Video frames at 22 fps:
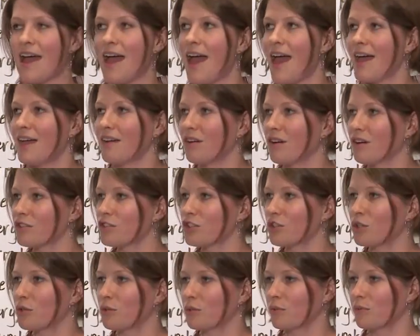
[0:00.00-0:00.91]
And
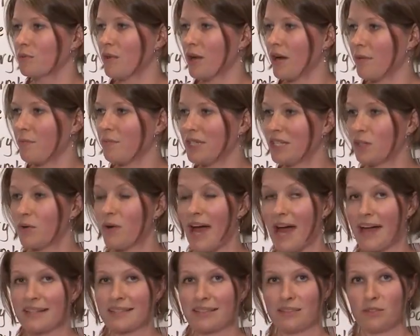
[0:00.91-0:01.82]
also amino
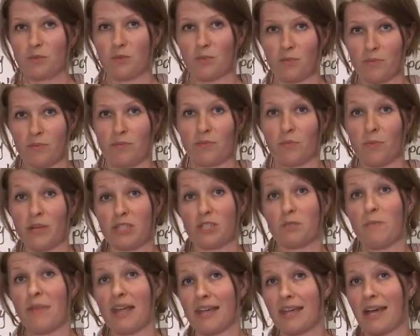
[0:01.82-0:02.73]
acids,
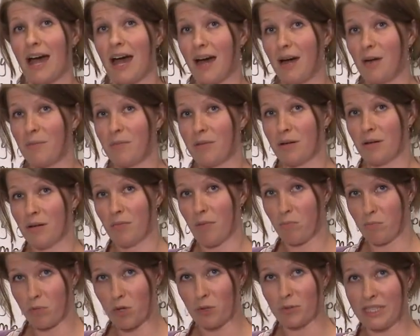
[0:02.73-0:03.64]
which make up
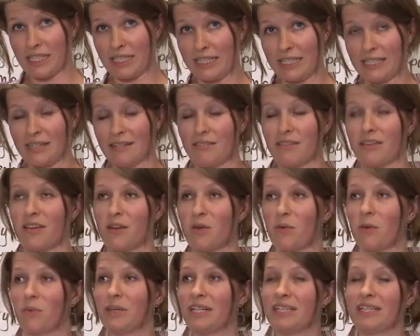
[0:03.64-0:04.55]
protein, they're
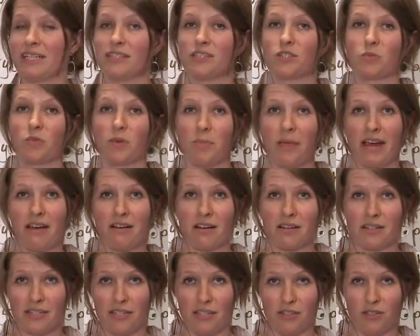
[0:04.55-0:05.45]
what we need to repair
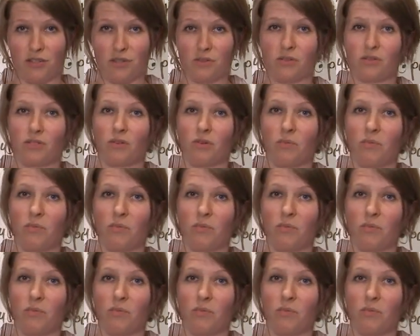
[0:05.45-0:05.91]
our tissue. So